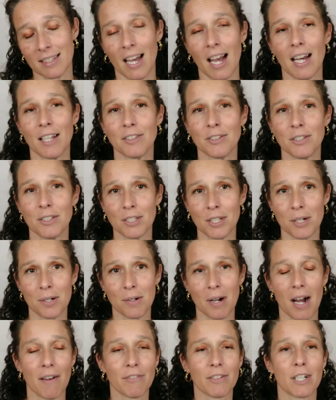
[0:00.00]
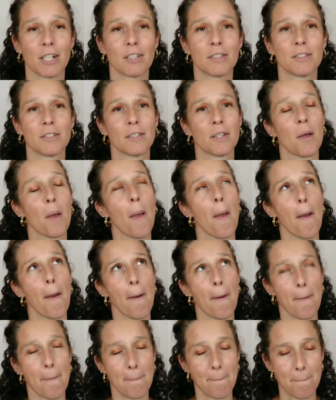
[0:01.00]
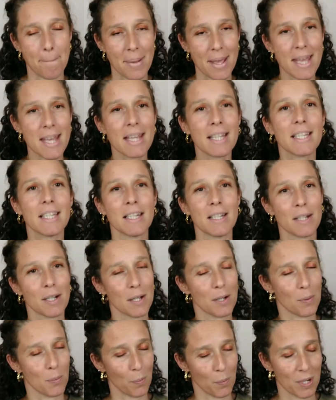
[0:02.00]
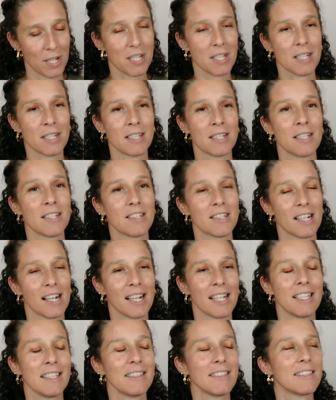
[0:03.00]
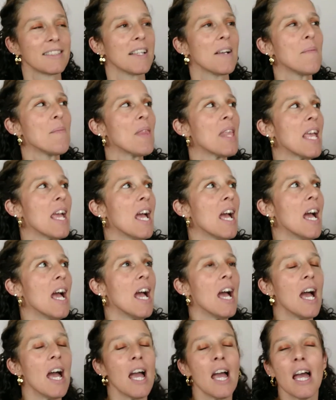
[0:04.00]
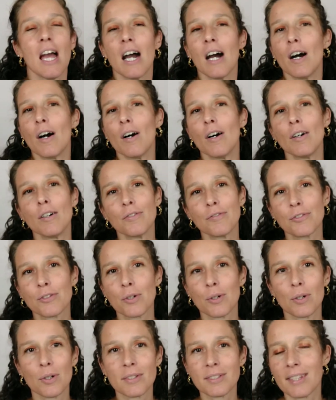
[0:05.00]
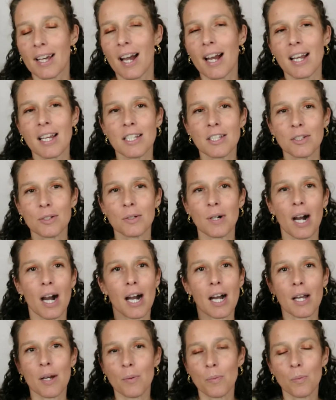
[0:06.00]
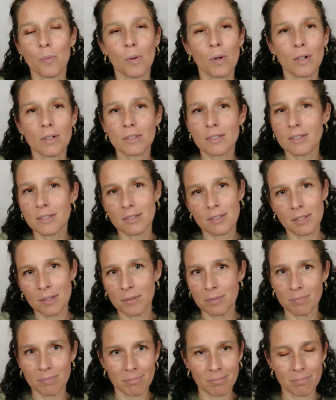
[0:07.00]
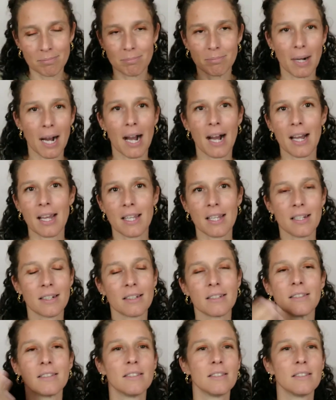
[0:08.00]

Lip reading: as you know, I've got a big wish list. Of course, I know I won't buy